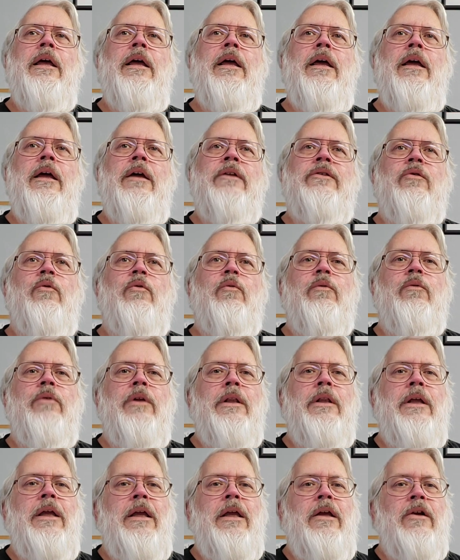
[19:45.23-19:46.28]
it's a
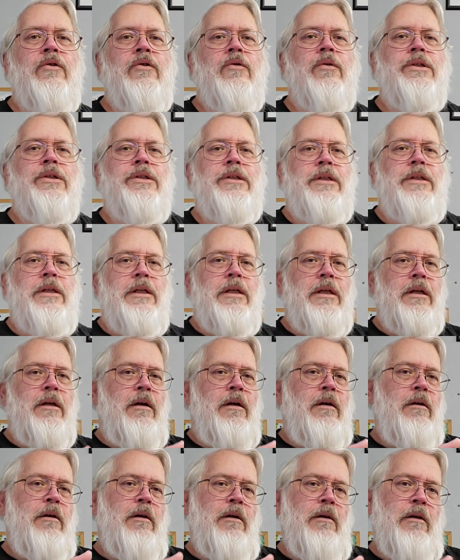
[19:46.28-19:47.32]
really interesting
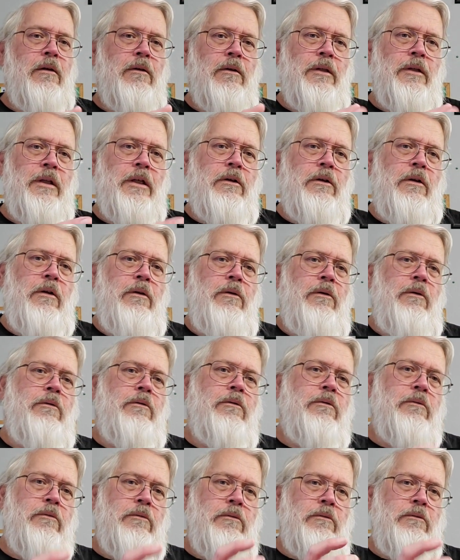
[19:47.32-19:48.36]
little
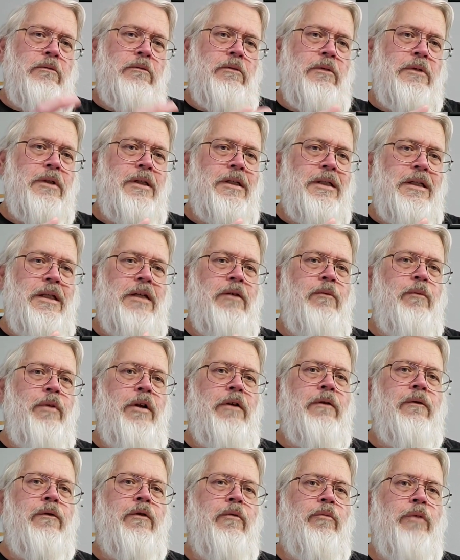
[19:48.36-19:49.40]

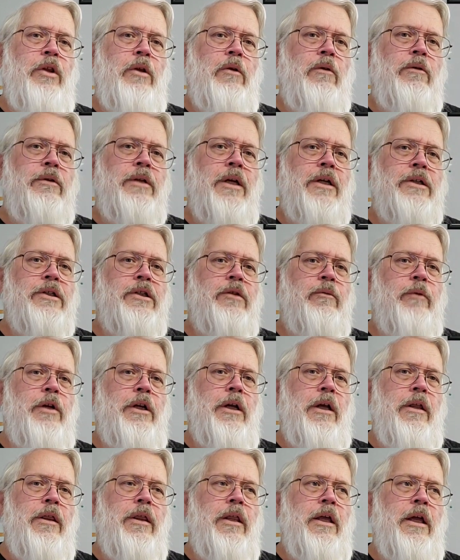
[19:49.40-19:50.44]
tidbit from the Old Testament, I
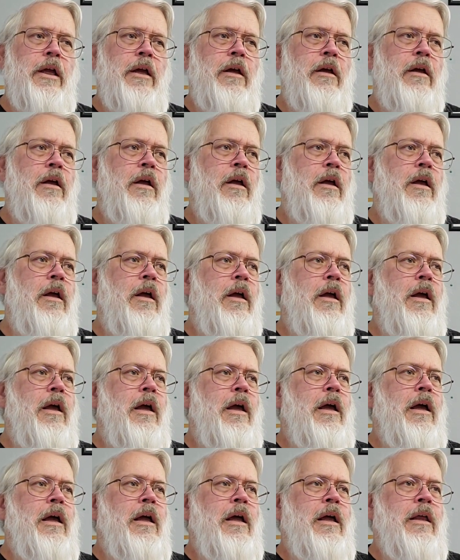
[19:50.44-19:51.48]
think.
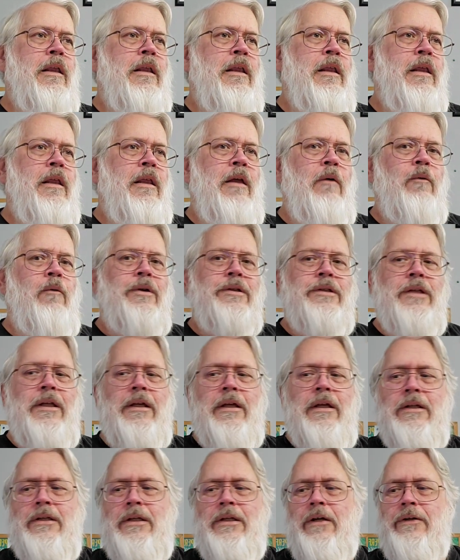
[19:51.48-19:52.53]
Once
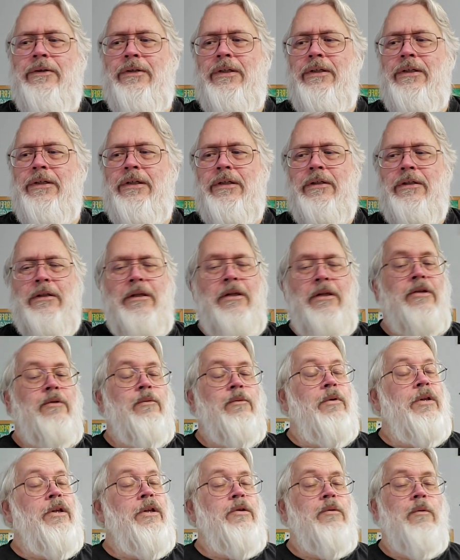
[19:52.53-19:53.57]
again tells us
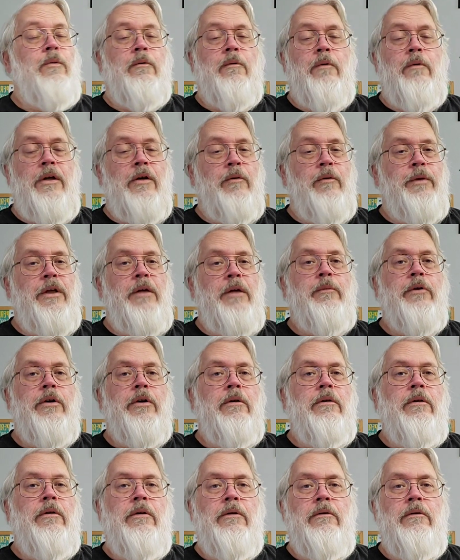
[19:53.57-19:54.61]
these were real
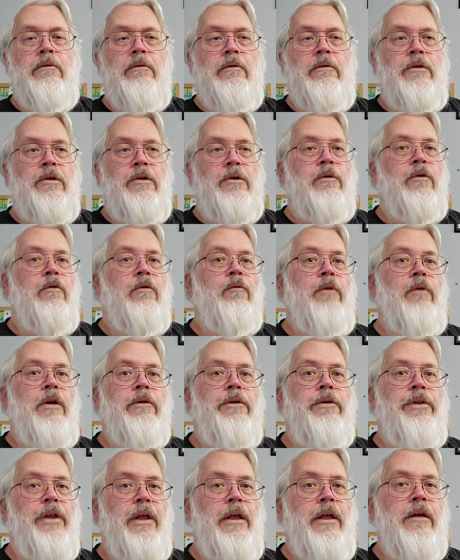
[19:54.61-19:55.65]
people doing real
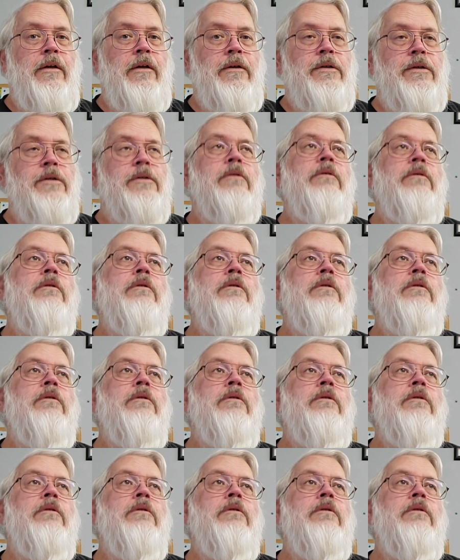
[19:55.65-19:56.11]
things,